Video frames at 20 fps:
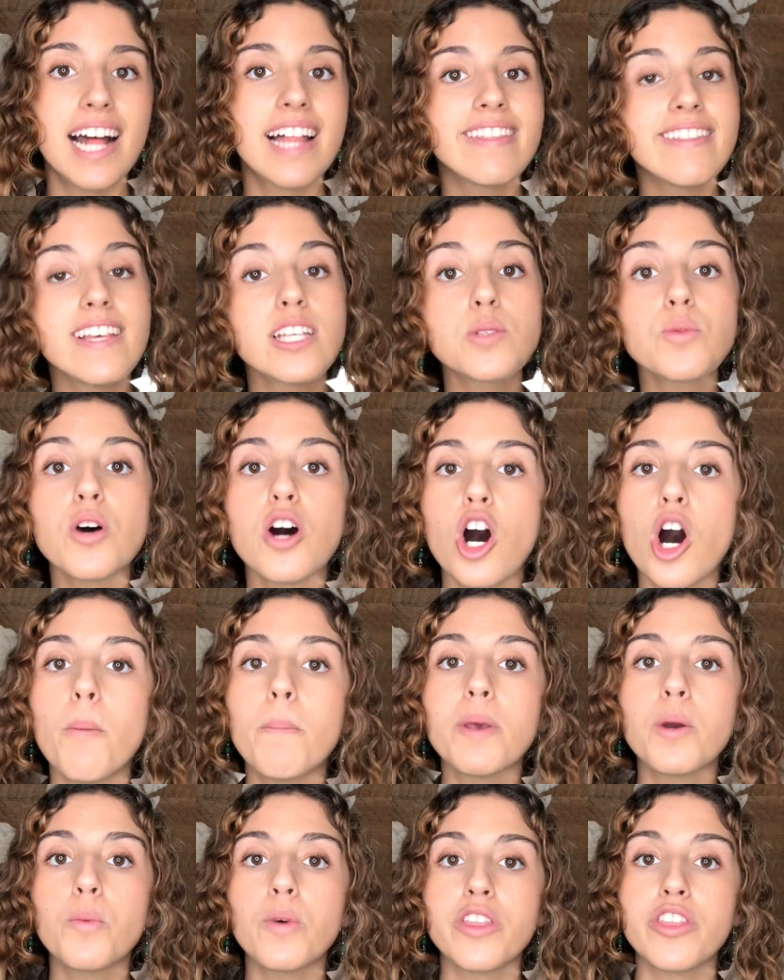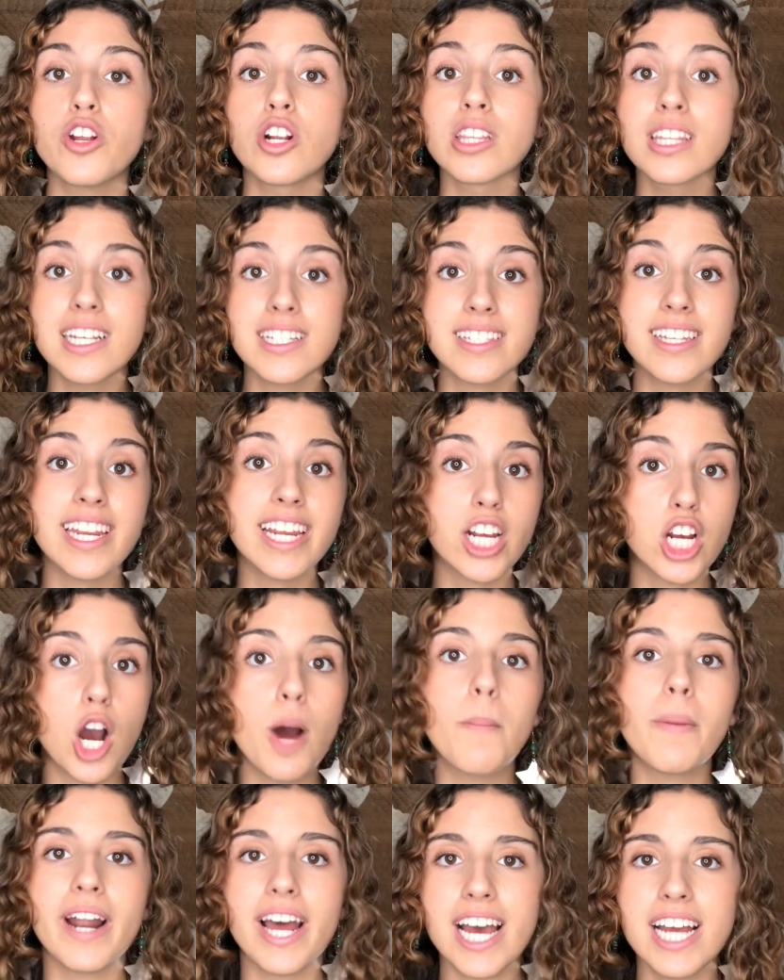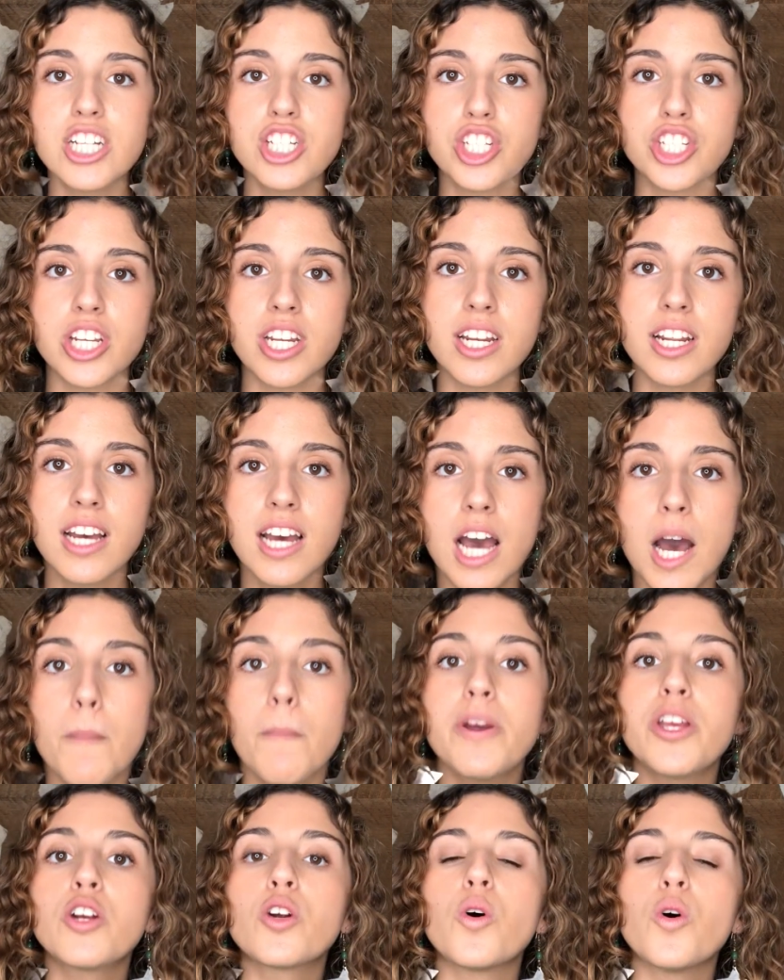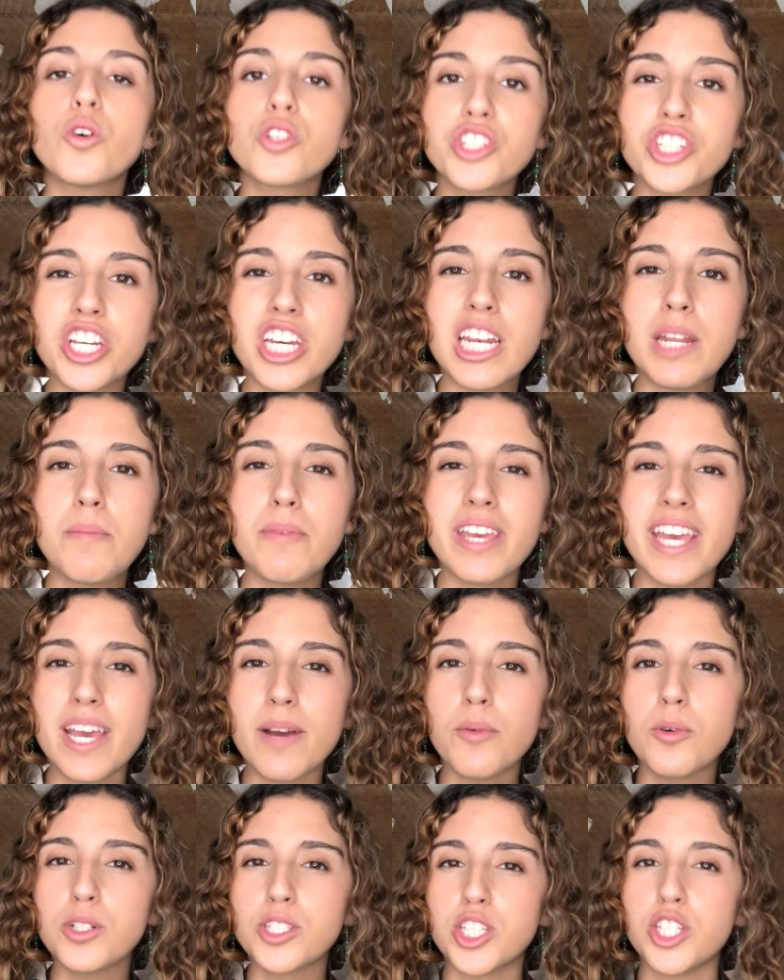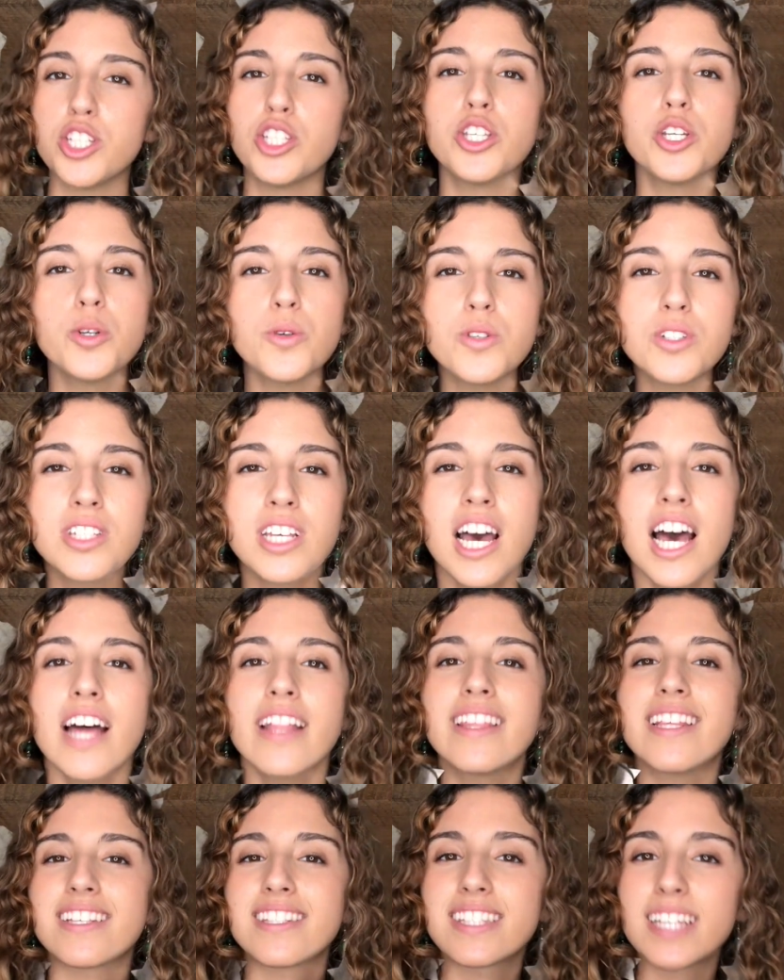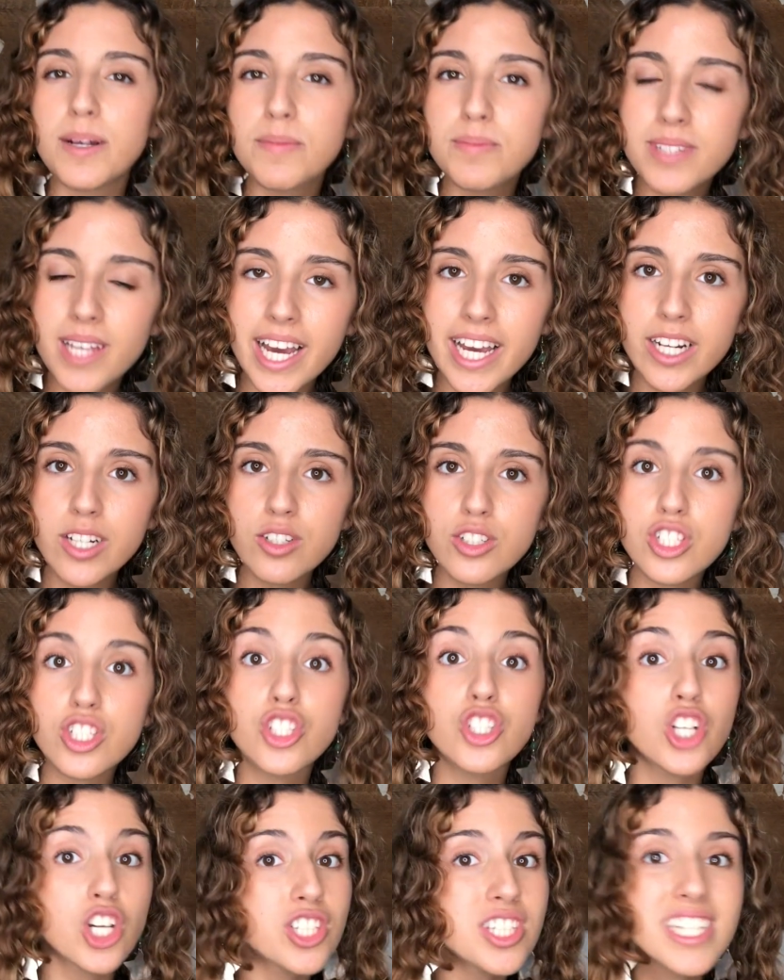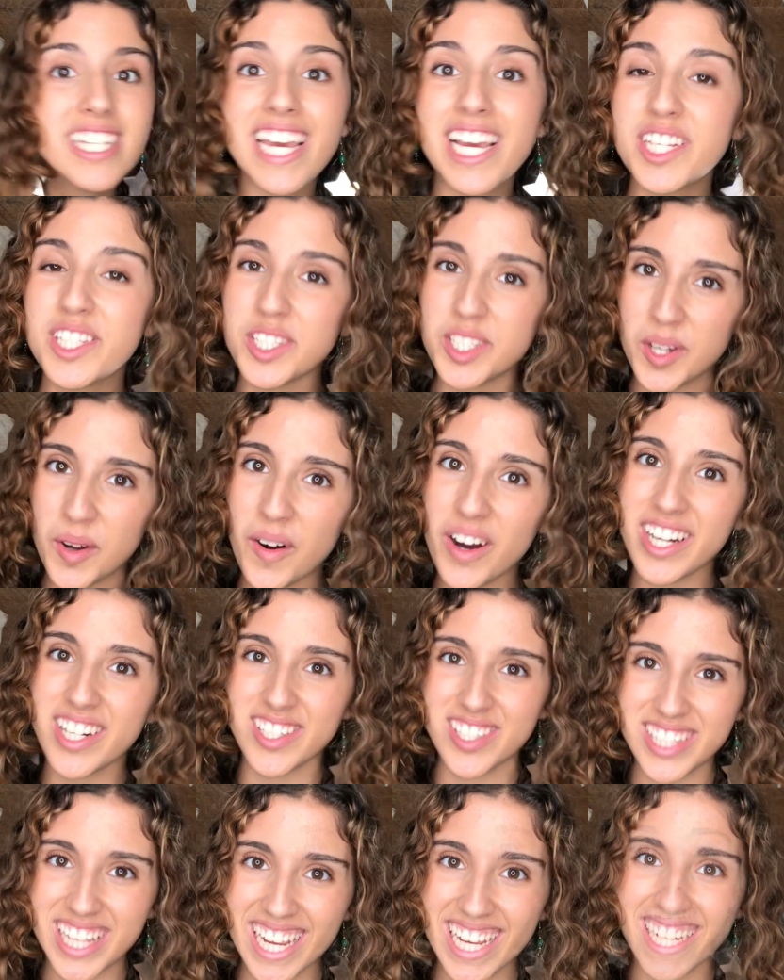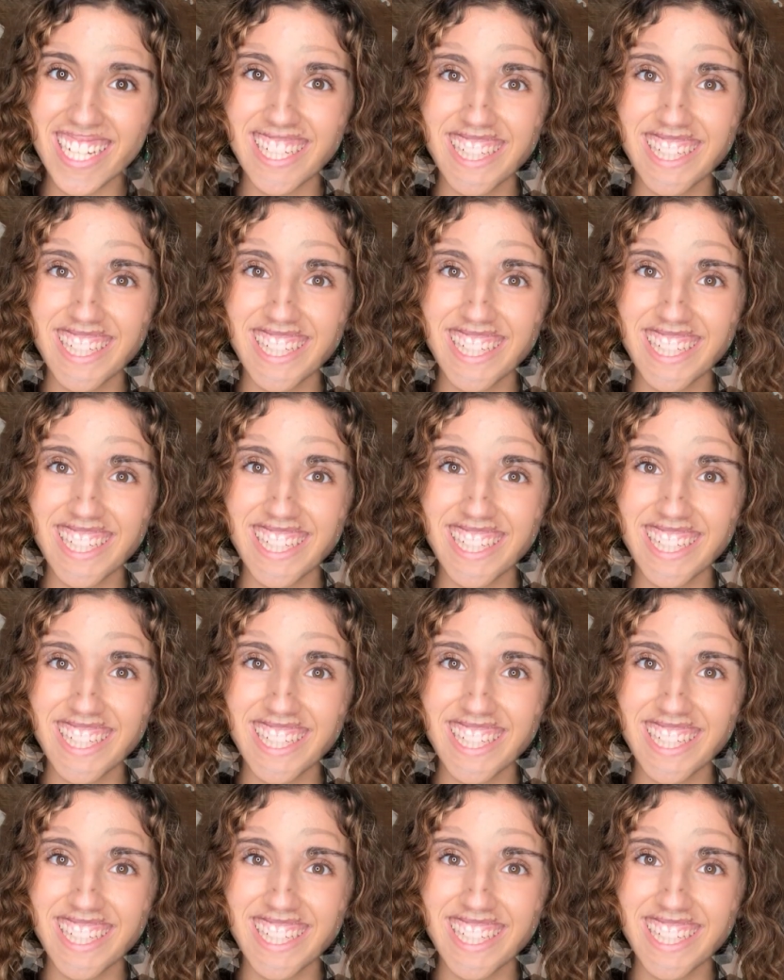This will help you with your listening comprehension, but you're also gonna be able to use the subtitles just in case you don't understand.